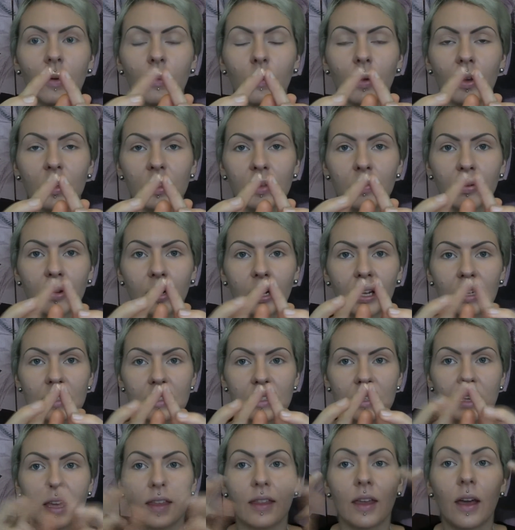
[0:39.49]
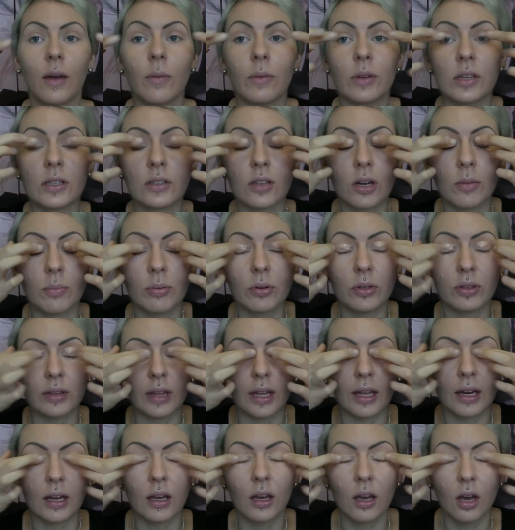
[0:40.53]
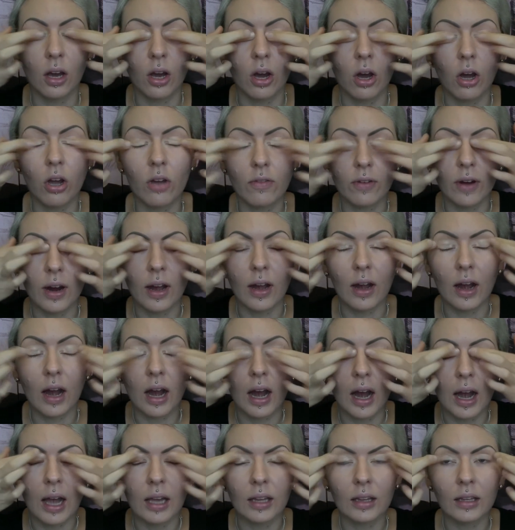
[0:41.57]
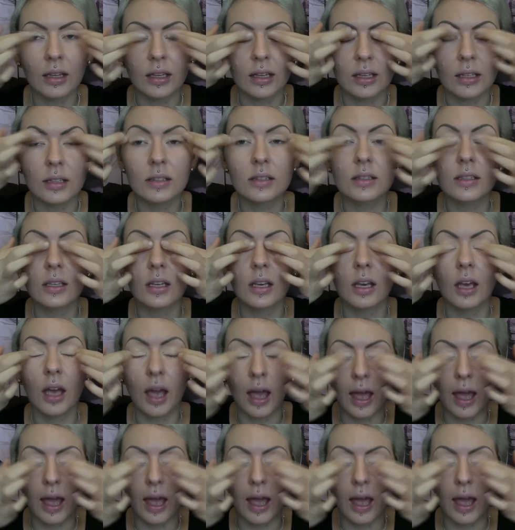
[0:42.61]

work the product together, and we're just going to put that over our eyelids